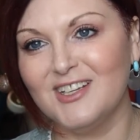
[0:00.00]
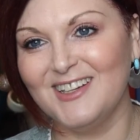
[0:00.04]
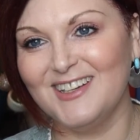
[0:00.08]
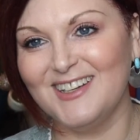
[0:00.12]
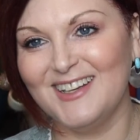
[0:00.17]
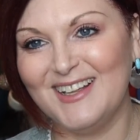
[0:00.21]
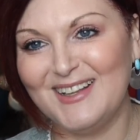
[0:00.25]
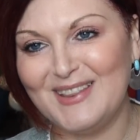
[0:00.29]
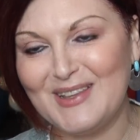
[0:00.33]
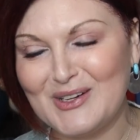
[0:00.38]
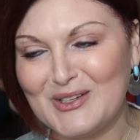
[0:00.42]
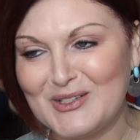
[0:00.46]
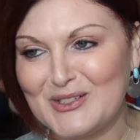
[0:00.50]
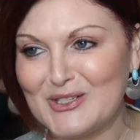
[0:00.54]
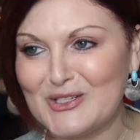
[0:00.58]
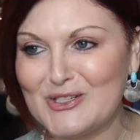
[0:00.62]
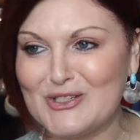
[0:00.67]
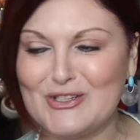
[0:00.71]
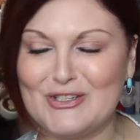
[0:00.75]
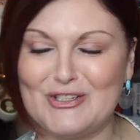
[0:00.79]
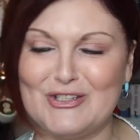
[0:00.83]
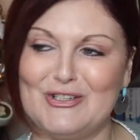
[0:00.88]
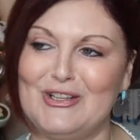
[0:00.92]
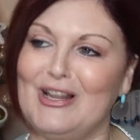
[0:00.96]
There's
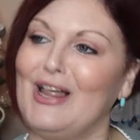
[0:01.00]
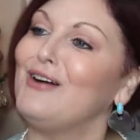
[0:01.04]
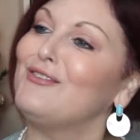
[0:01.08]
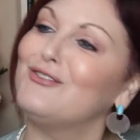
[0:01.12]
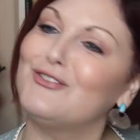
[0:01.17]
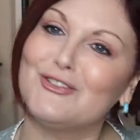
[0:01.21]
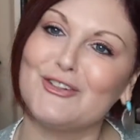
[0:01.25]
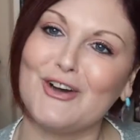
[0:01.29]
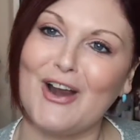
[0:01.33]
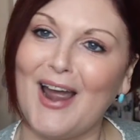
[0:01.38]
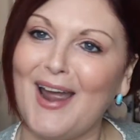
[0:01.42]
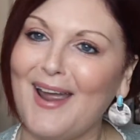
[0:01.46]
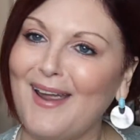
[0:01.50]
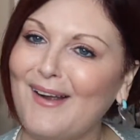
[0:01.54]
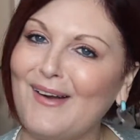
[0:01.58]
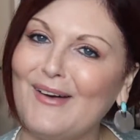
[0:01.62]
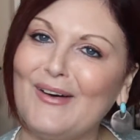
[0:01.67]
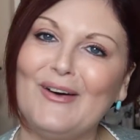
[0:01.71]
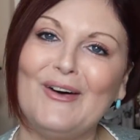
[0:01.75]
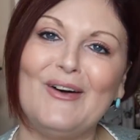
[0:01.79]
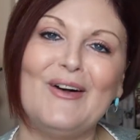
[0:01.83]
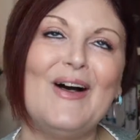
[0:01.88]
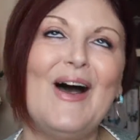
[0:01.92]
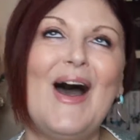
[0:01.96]
a love
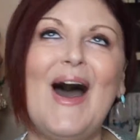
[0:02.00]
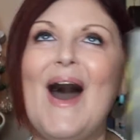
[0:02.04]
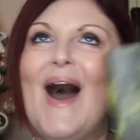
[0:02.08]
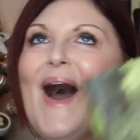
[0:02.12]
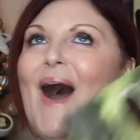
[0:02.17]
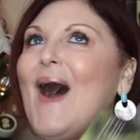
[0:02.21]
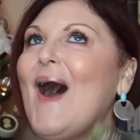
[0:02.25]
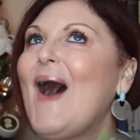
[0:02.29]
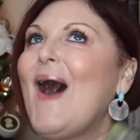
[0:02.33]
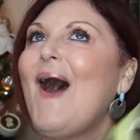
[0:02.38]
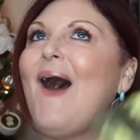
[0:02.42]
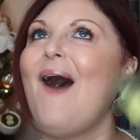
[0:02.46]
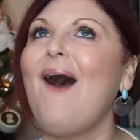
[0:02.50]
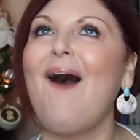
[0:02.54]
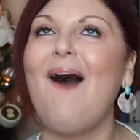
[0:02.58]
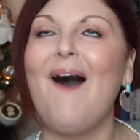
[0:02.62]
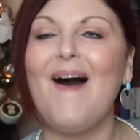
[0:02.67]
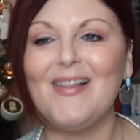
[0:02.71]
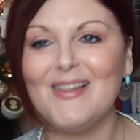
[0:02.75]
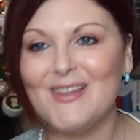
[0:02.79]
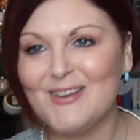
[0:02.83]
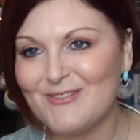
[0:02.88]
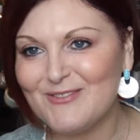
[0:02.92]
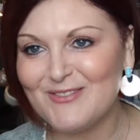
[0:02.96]
triangle,
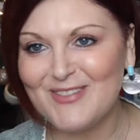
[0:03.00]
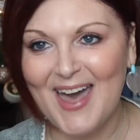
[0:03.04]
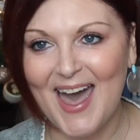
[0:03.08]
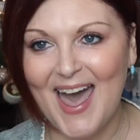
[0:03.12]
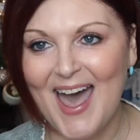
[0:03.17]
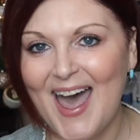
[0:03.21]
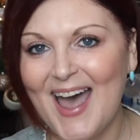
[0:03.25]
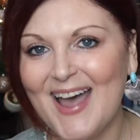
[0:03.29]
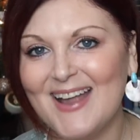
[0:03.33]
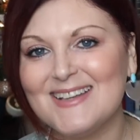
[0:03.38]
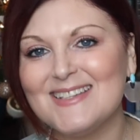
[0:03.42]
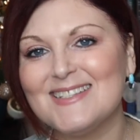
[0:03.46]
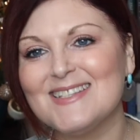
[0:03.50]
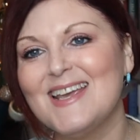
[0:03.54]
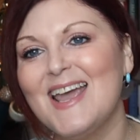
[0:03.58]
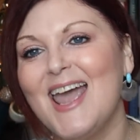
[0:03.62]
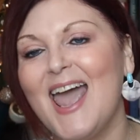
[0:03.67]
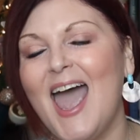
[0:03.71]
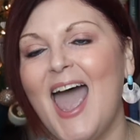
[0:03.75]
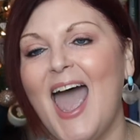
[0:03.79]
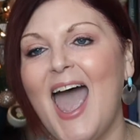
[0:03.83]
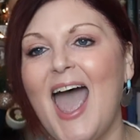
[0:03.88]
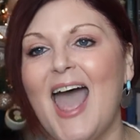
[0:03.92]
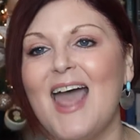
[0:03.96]
all of that,
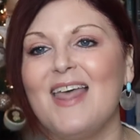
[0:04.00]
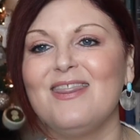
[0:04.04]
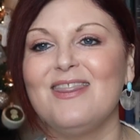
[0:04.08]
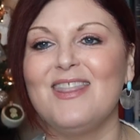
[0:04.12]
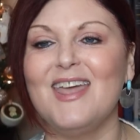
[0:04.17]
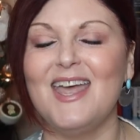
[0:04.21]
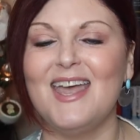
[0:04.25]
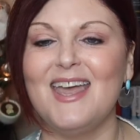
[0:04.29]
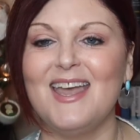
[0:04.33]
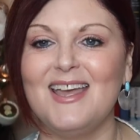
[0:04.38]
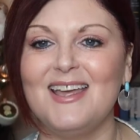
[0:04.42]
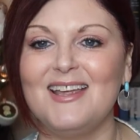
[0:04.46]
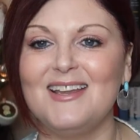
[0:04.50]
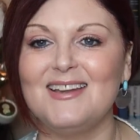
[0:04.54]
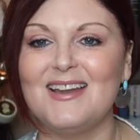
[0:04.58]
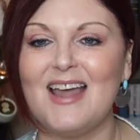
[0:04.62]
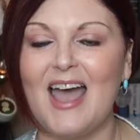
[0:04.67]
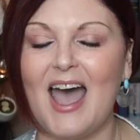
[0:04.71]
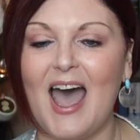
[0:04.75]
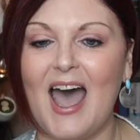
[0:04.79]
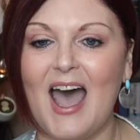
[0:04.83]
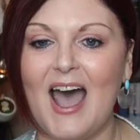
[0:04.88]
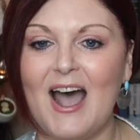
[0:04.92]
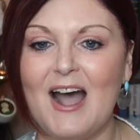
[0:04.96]
and then
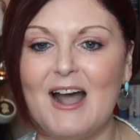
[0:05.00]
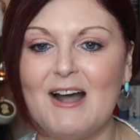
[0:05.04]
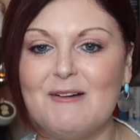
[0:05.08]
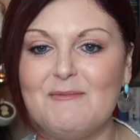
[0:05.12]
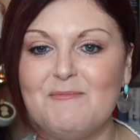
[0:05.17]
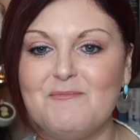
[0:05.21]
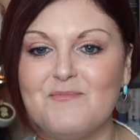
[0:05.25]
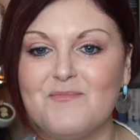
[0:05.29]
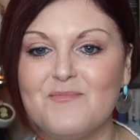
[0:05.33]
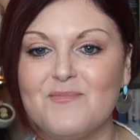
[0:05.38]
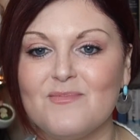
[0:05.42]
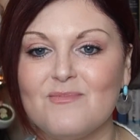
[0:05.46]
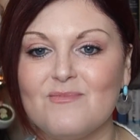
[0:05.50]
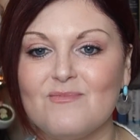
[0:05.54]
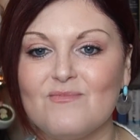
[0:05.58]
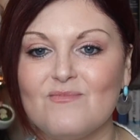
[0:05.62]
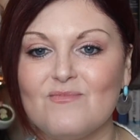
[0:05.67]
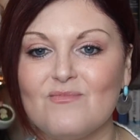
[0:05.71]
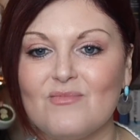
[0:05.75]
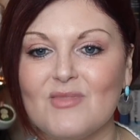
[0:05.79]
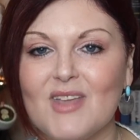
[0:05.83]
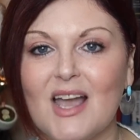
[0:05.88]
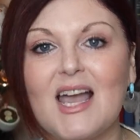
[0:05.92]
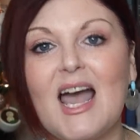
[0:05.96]

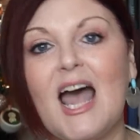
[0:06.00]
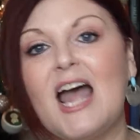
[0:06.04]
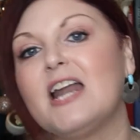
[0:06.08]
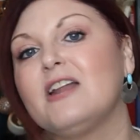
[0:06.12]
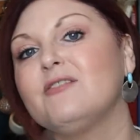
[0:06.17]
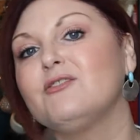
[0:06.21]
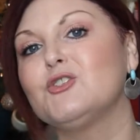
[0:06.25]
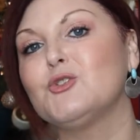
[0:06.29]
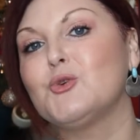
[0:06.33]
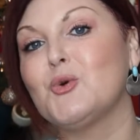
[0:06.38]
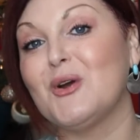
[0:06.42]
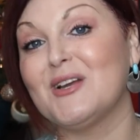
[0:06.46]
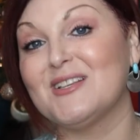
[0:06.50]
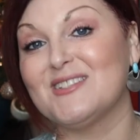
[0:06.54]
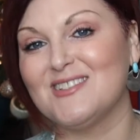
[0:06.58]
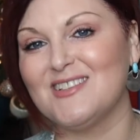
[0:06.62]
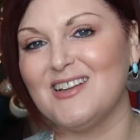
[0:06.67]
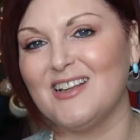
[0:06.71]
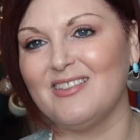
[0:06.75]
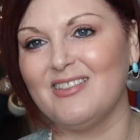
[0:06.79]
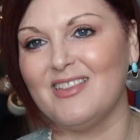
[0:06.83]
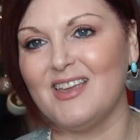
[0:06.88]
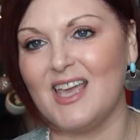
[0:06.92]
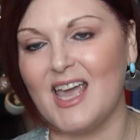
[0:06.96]
kind of a twist
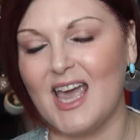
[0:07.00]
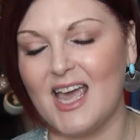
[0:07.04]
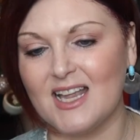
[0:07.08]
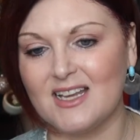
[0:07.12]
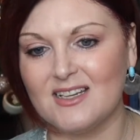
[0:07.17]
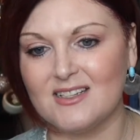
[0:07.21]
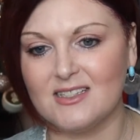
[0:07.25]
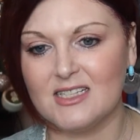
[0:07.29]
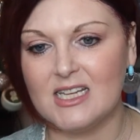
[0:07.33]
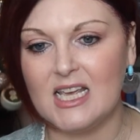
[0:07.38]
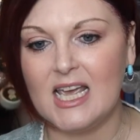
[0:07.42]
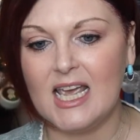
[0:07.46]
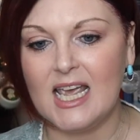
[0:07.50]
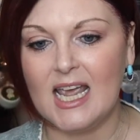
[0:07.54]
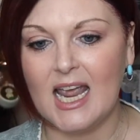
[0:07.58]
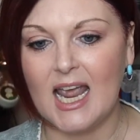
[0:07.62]
at the end.